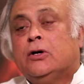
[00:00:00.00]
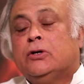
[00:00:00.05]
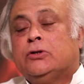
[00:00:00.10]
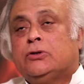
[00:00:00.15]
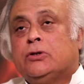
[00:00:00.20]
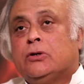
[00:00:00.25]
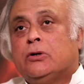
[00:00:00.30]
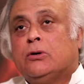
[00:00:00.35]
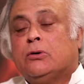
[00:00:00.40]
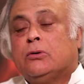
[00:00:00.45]

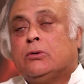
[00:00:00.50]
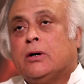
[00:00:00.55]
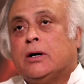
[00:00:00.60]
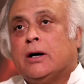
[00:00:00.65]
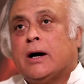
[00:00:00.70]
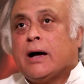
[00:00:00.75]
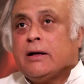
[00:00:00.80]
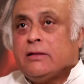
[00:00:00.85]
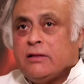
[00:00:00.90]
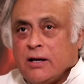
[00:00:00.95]

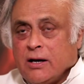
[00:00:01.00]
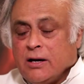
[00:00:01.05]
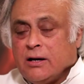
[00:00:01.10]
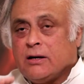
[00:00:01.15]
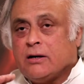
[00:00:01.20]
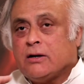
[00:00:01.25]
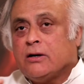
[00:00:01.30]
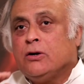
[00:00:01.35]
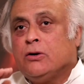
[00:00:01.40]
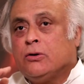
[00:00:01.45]
So I
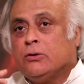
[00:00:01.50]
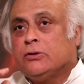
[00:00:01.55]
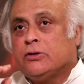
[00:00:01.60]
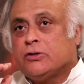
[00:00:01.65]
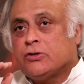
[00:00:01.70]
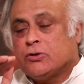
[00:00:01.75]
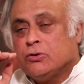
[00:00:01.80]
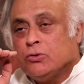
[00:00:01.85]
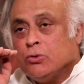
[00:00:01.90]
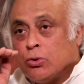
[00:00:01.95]
think
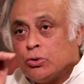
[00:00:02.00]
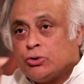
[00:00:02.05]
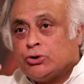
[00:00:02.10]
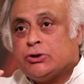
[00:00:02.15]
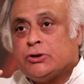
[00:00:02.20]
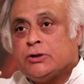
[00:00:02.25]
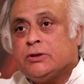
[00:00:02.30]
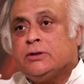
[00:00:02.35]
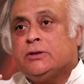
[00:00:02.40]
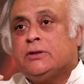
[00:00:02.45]
this
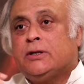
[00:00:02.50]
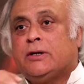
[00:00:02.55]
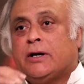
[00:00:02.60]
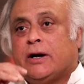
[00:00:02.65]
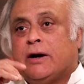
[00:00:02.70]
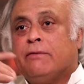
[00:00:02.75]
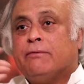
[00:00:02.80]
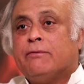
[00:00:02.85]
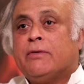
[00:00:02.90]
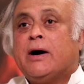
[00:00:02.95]
notion that
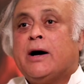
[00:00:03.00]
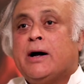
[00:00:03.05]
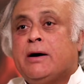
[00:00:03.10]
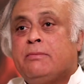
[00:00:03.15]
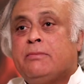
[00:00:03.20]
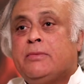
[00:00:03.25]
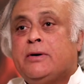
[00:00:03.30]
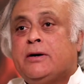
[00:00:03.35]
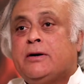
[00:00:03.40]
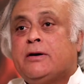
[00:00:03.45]

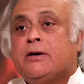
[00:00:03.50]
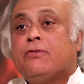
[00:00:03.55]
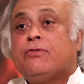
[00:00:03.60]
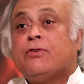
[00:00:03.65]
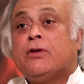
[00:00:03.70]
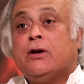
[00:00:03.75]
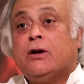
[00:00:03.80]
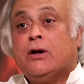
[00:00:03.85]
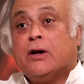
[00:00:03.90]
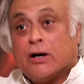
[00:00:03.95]
environment is
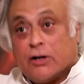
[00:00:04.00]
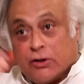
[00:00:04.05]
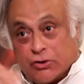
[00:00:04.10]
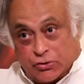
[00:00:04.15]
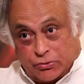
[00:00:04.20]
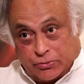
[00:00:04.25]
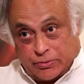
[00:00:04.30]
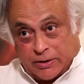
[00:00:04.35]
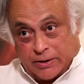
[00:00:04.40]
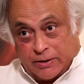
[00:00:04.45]
a
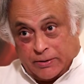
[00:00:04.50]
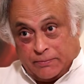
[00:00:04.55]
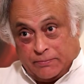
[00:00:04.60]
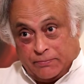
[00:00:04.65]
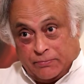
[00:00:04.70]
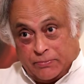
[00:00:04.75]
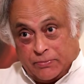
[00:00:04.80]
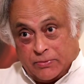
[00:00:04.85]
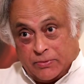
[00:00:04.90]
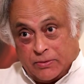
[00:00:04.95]
luxury
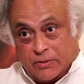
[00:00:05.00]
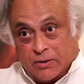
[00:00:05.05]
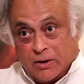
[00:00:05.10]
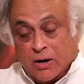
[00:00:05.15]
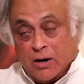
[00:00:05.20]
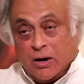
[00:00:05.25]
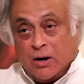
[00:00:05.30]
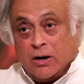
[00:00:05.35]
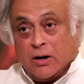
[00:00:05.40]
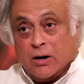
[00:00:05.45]

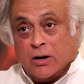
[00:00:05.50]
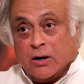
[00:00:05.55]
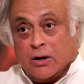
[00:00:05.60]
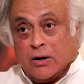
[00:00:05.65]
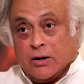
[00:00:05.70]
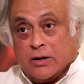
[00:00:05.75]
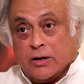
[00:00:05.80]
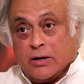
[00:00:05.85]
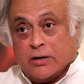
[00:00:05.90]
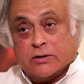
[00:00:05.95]

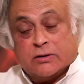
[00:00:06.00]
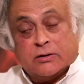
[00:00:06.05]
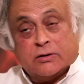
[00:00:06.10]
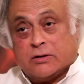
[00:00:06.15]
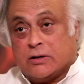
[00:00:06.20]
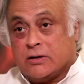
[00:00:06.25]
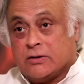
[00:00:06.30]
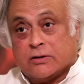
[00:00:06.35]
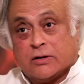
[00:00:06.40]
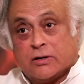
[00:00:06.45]

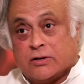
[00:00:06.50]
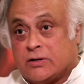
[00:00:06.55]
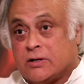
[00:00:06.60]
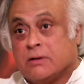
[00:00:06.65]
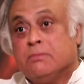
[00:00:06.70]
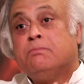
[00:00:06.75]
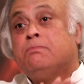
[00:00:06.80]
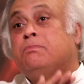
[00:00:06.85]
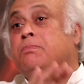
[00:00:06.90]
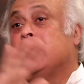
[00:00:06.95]
is
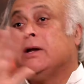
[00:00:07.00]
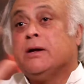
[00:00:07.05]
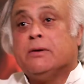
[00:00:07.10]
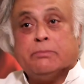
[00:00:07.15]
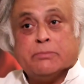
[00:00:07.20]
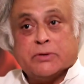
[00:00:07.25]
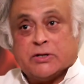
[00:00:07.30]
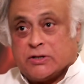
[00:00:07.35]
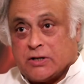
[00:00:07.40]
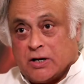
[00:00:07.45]
simply a
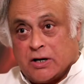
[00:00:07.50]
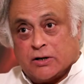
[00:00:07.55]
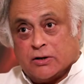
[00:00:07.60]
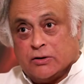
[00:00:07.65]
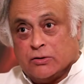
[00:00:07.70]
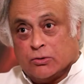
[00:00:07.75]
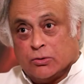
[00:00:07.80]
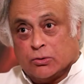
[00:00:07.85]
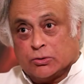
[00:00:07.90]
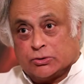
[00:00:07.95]

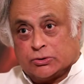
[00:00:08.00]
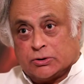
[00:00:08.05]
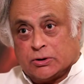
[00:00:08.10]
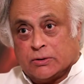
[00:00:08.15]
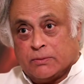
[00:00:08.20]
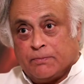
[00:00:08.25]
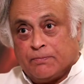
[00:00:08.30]
mistaken notion.